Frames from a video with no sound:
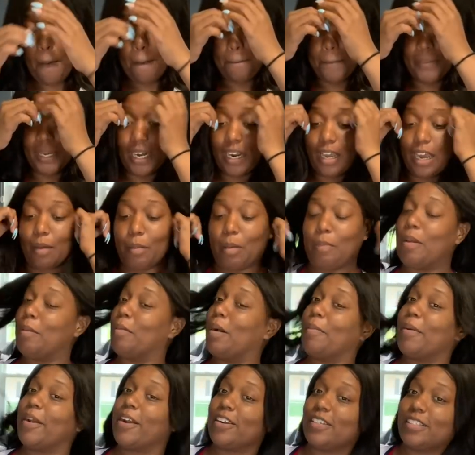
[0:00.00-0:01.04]
But I'm at
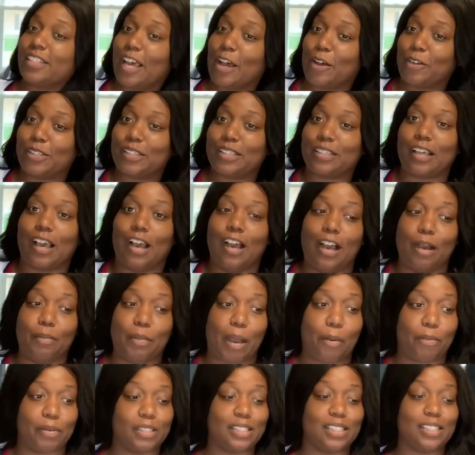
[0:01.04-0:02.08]
my parents' house.
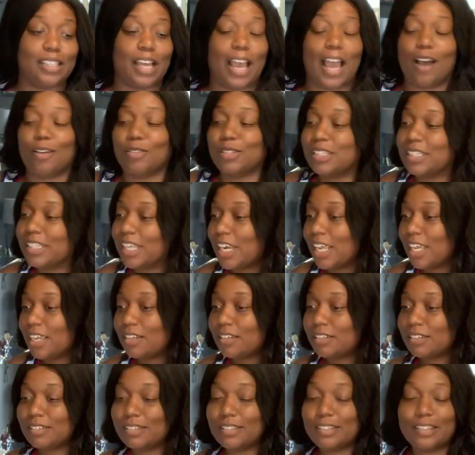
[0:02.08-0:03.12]
I was house sitting.
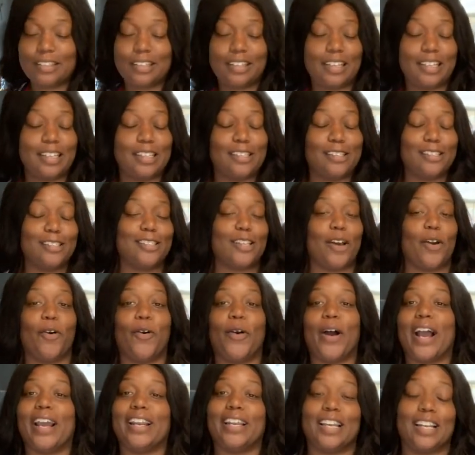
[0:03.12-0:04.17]
So
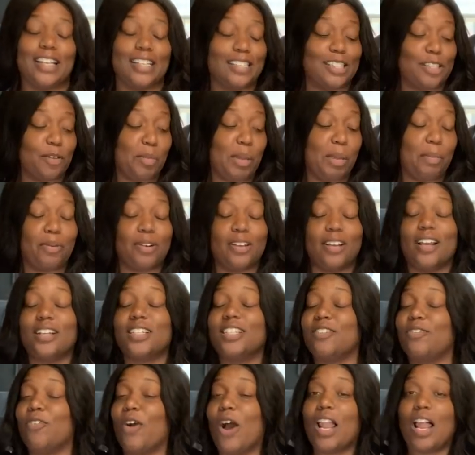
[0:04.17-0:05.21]
I needed to be
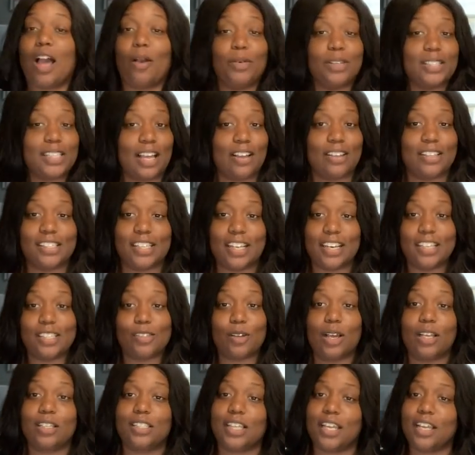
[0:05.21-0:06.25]
productive while I was house sitting. So
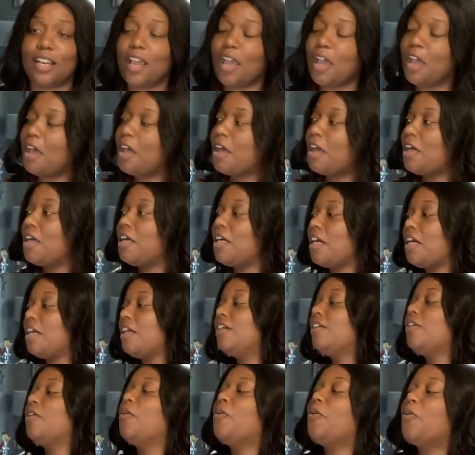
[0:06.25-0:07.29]
I said,
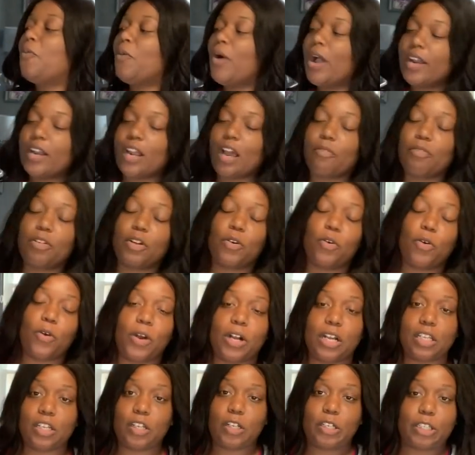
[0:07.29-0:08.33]
why not record
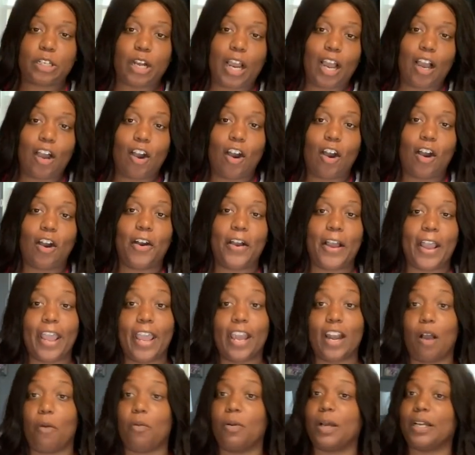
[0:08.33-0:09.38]
a little try on haul?
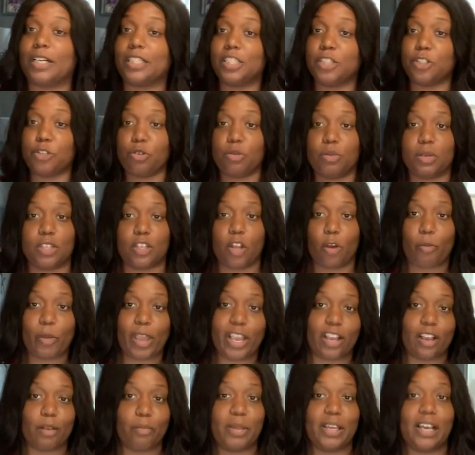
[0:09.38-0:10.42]
And I wanted to do it with no
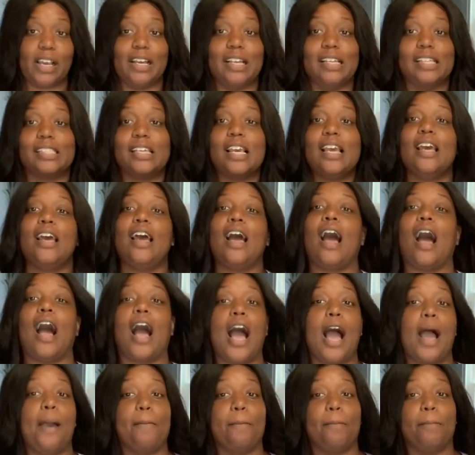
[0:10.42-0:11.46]
makeup because
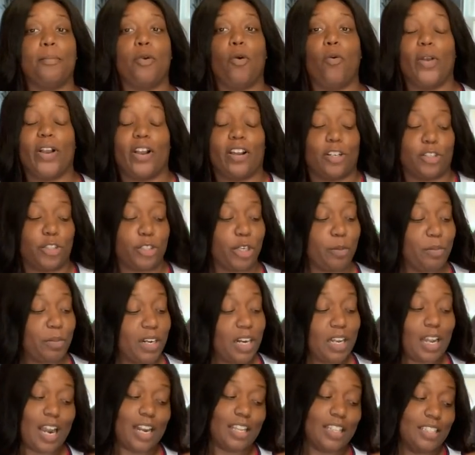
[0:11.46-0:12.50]
I'm going on a trip
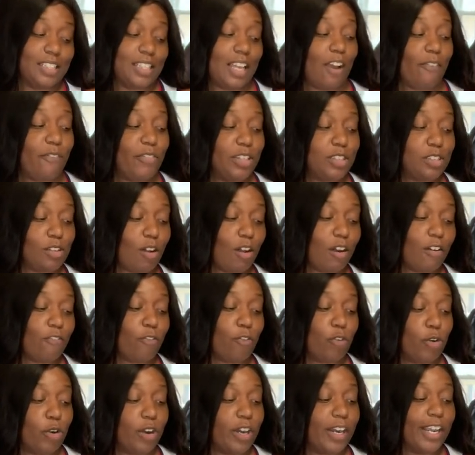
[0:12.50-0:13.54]
and a lot of these outfits are
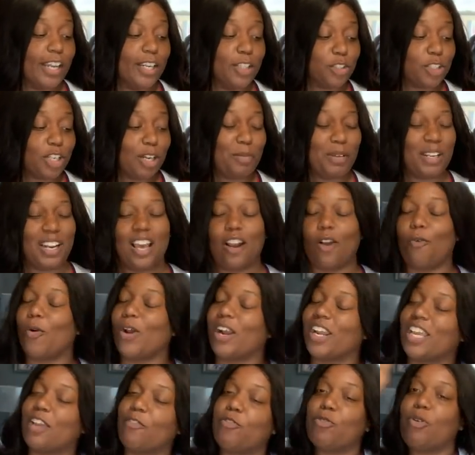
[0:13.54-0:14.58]
for a trip. And I don't
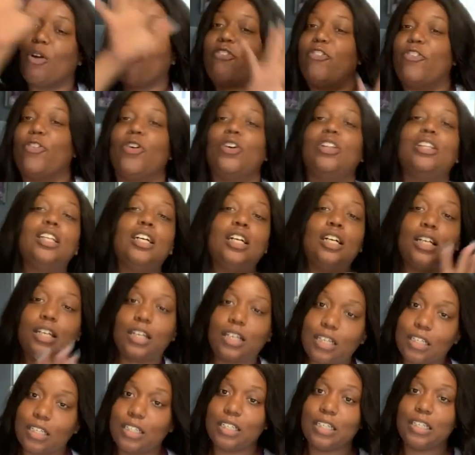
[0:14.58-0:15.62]
want to give you a full
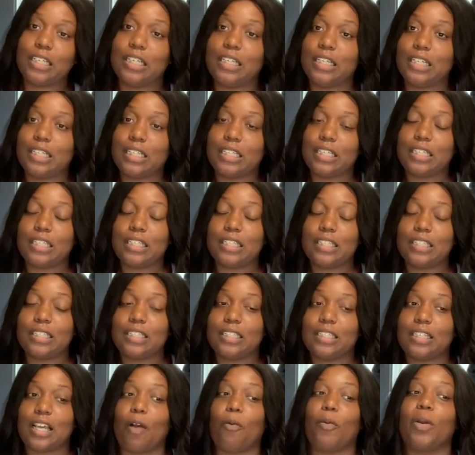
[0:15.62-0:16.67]
look.
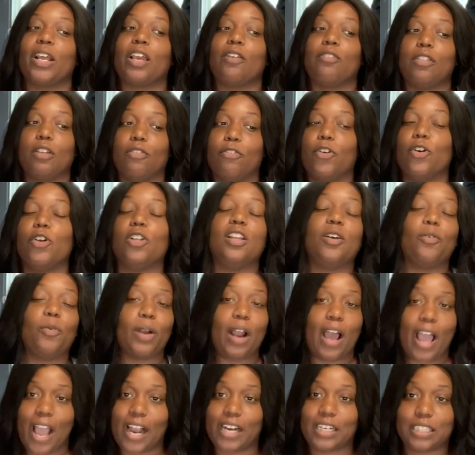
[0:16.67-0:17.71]
I want to give you the full look when
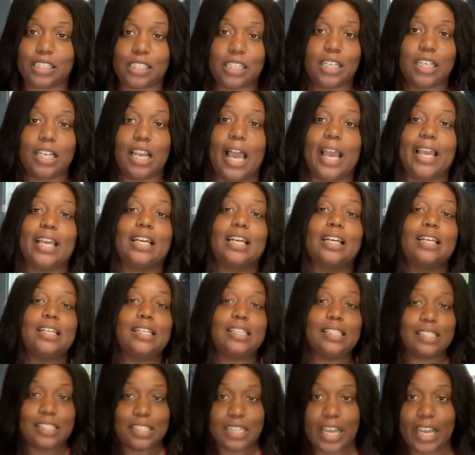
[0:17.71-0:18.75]
I actually like
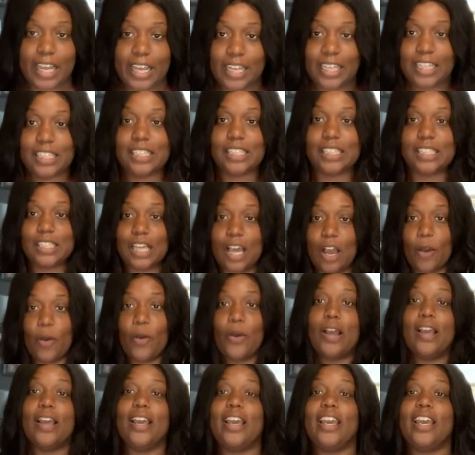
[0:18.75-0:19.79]
slay it. So
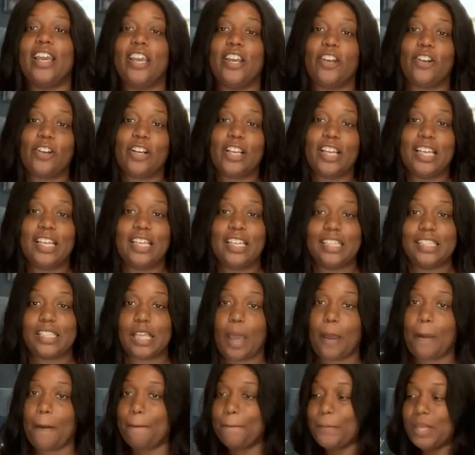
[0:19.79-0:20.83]
here is
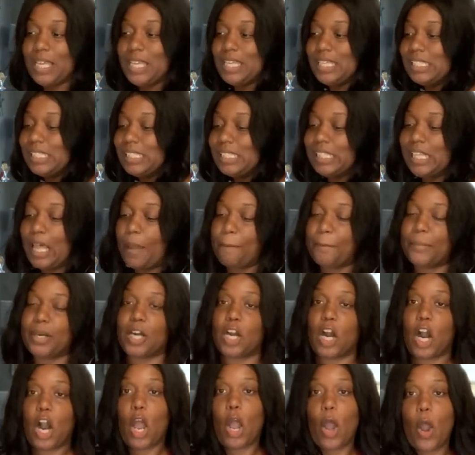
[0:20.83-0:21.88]
piece
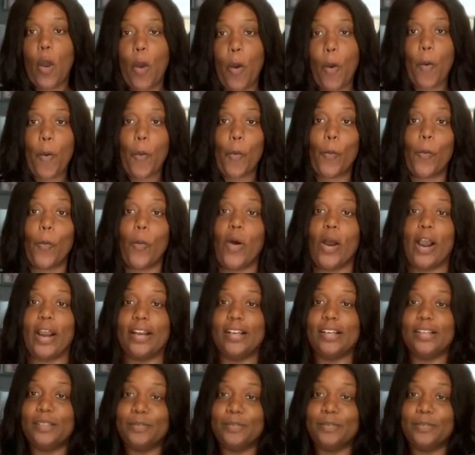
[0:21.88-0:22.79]
number one.